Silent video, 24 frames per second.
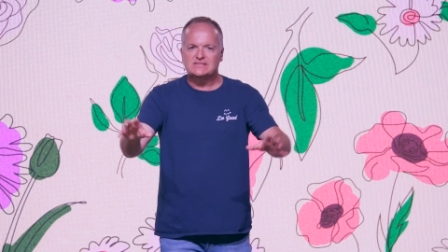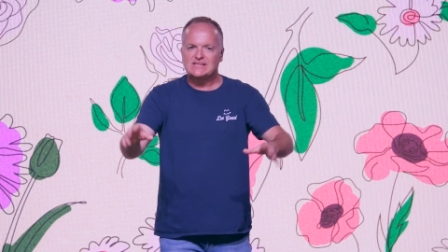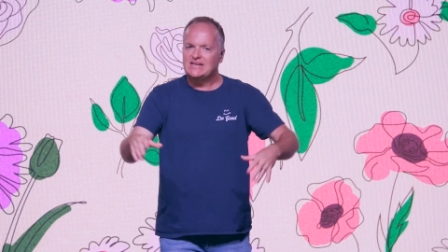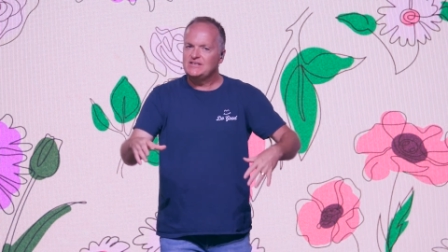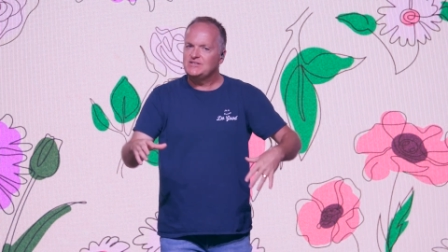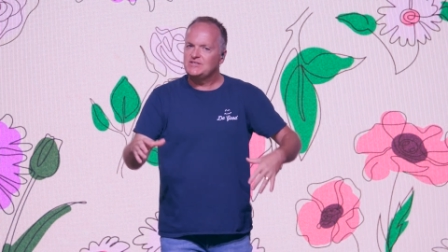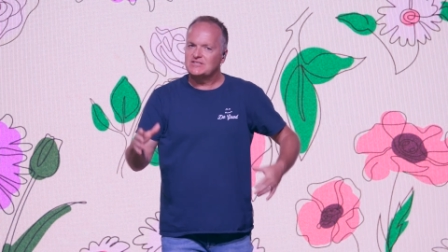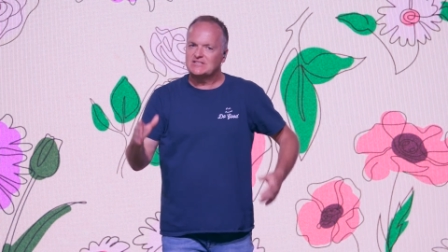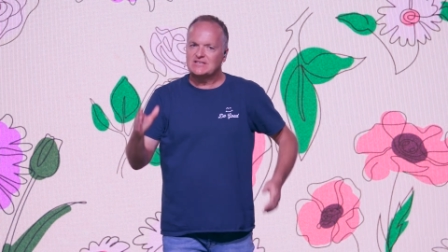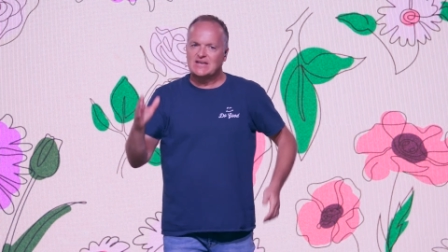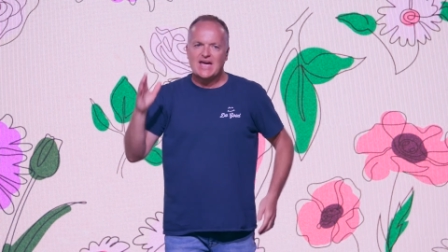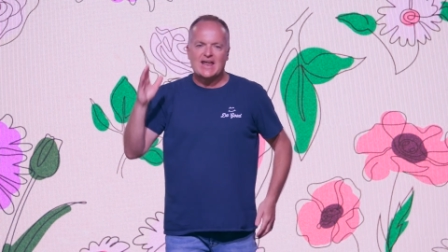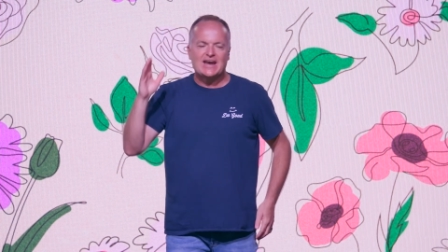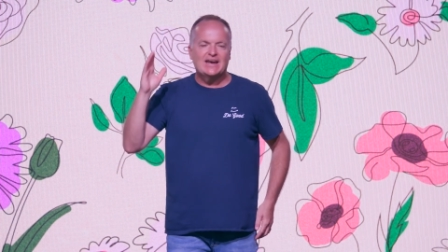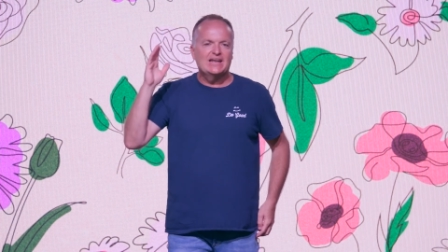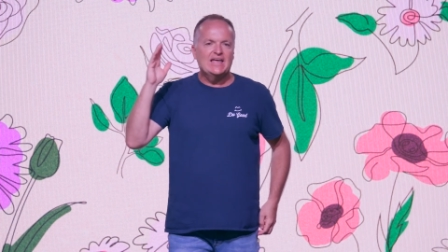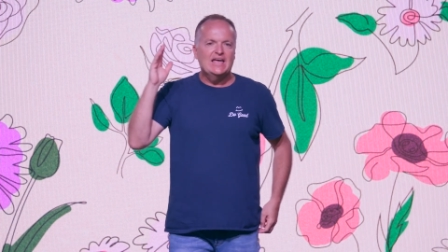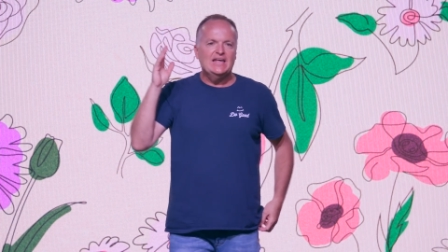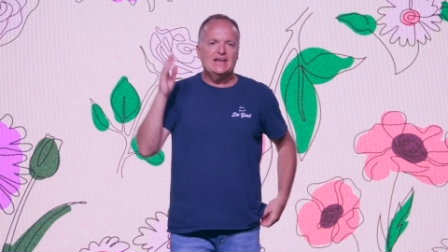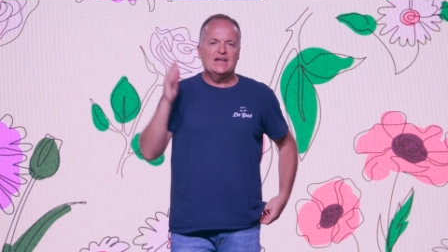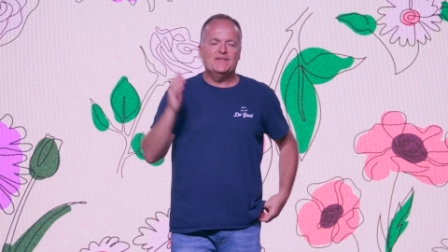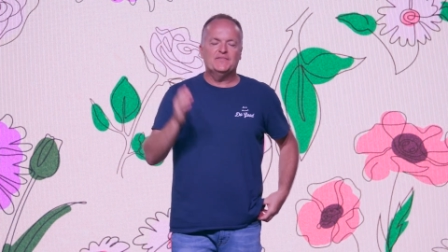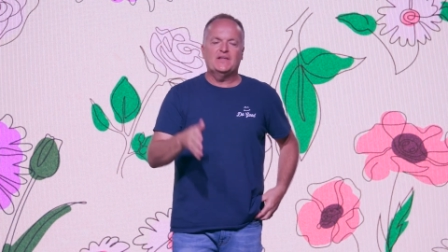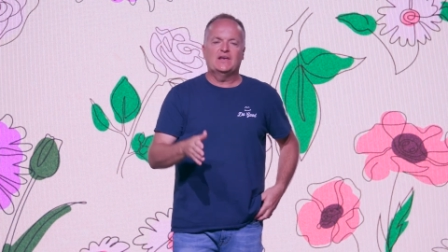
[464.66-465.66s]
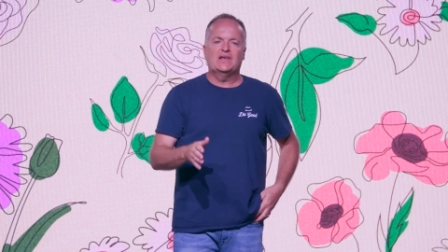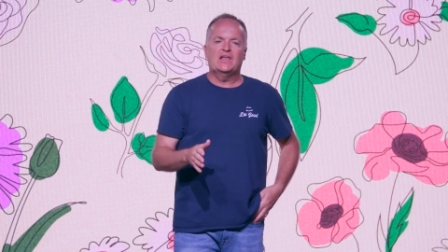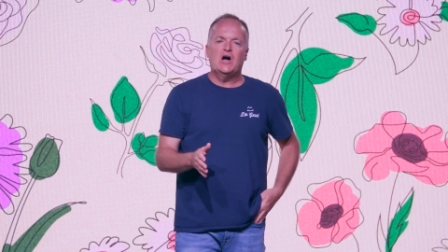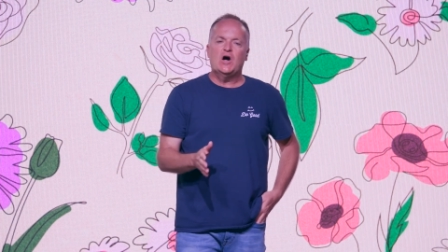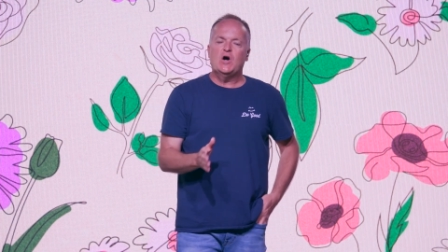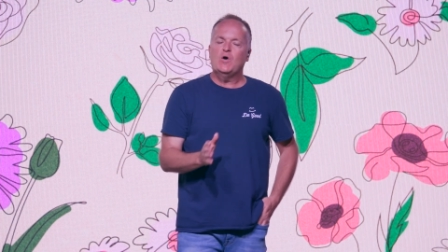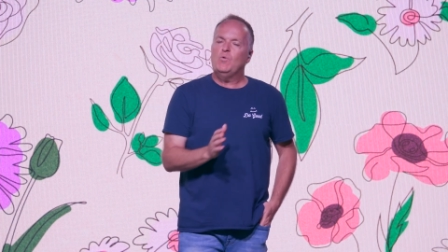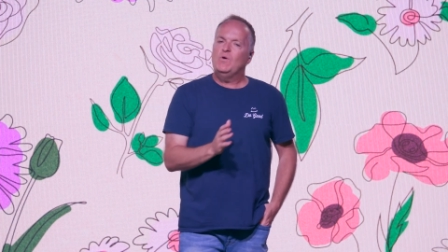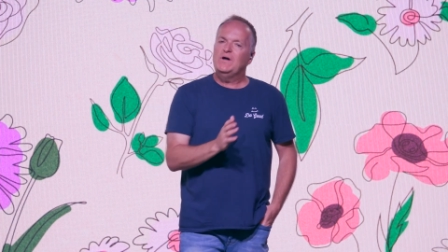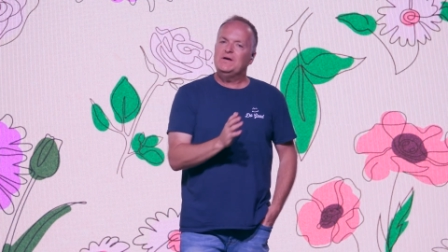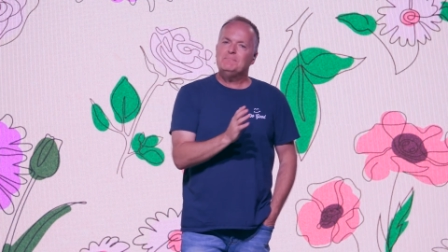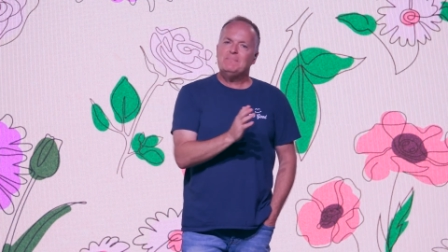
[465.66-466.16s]
they just got to lay down the law.
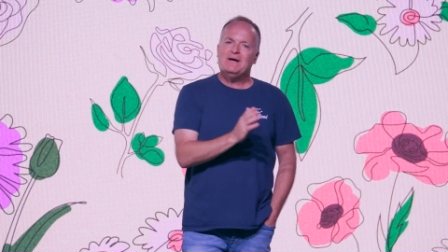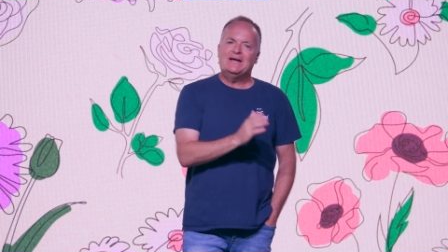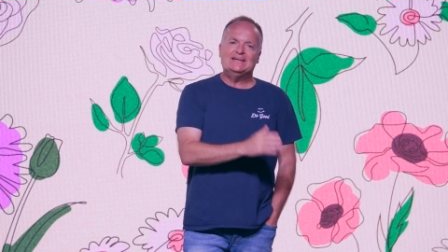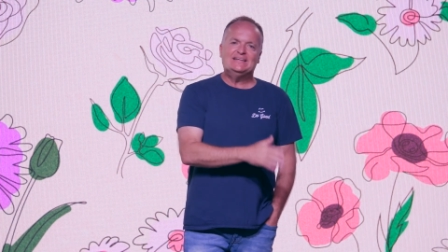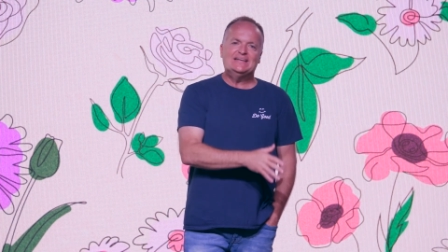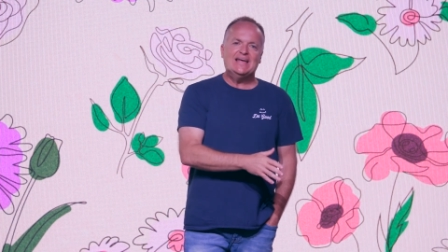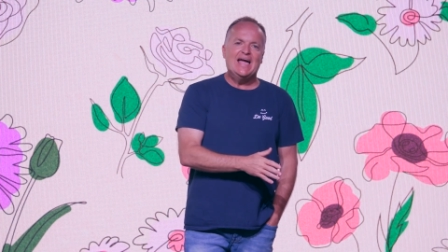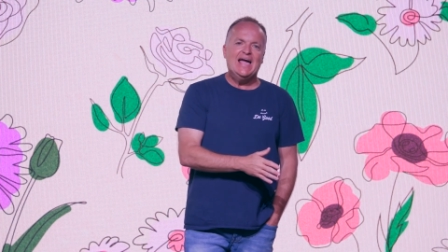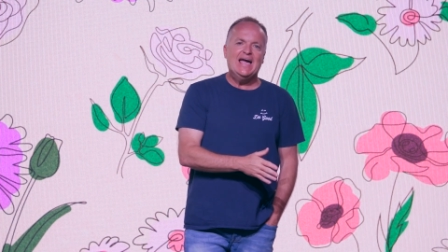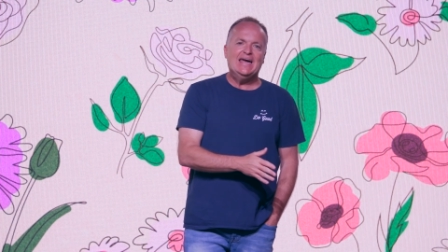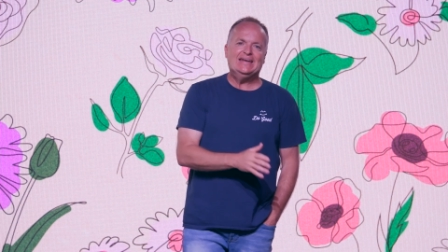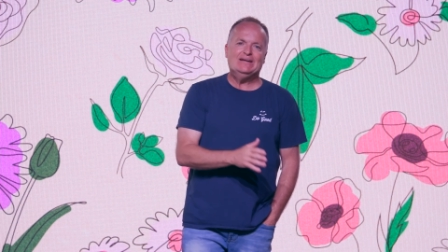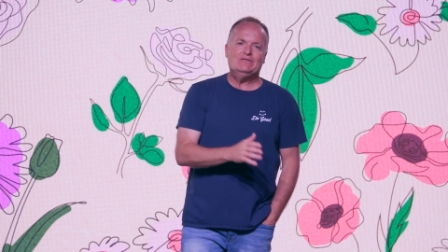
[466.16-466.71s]
It wasn't my dad,